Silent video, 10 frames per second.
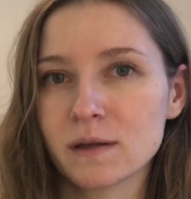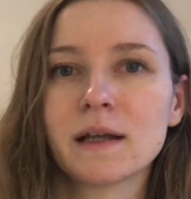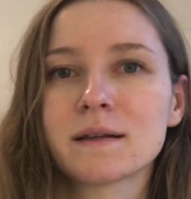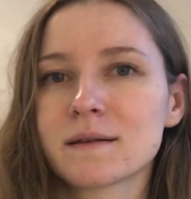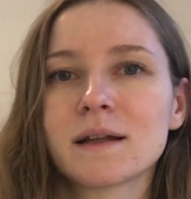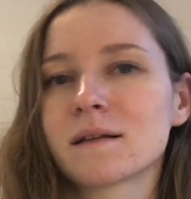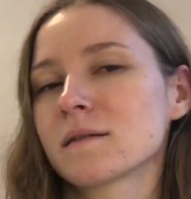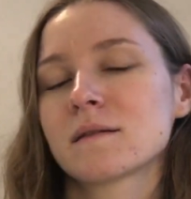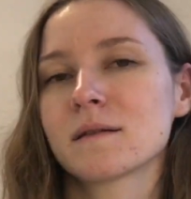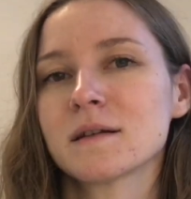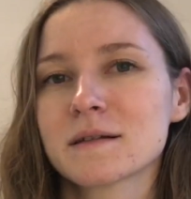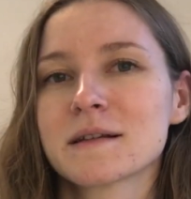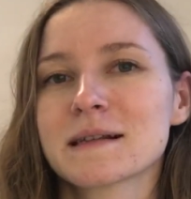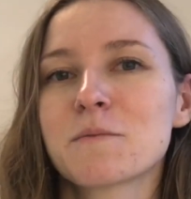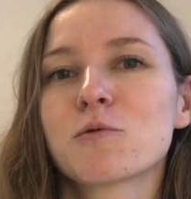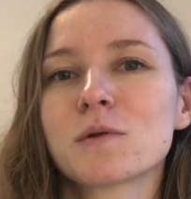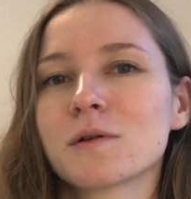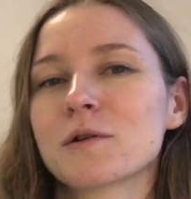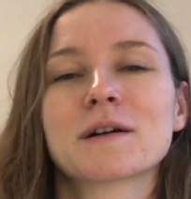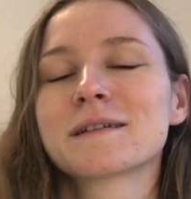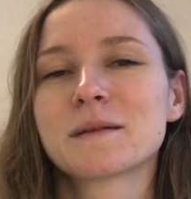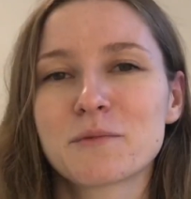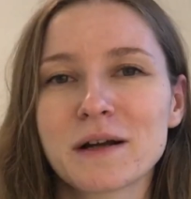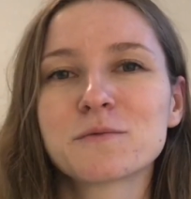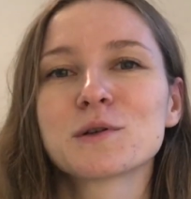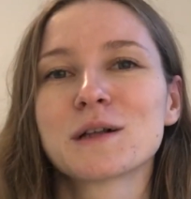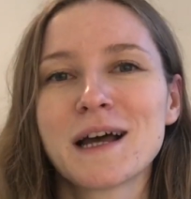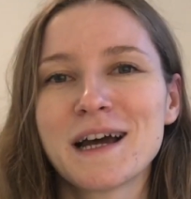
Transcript: that that the sleep will or uh, the brain will